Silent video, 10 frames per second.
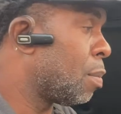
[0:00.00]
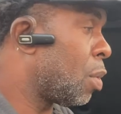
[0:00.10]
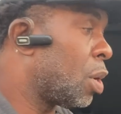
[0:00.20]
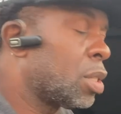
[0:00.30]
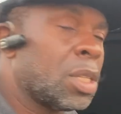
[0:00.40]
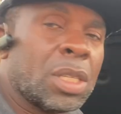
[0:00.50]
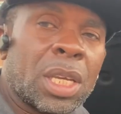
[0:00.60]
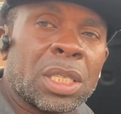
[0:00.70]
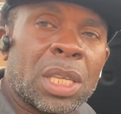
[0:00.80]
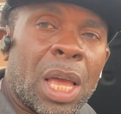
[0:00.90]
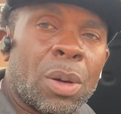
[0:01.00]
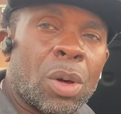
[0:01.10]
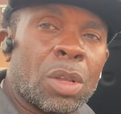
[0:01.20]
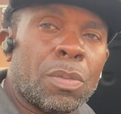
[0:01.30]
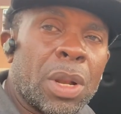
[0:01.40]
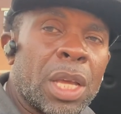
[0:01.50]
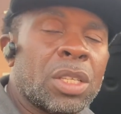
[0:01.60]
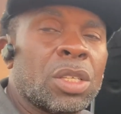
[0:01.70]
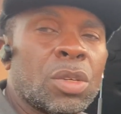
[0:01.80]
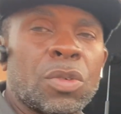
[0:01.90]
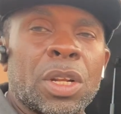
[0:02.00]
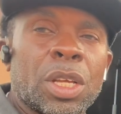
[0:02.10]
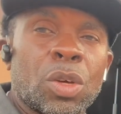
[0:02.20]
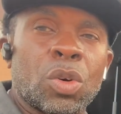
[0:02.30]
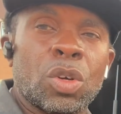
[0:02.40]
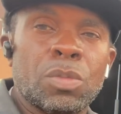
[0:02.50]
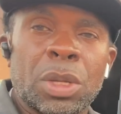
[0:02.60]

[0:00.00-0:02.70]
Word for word: But until next time, God bless you really good.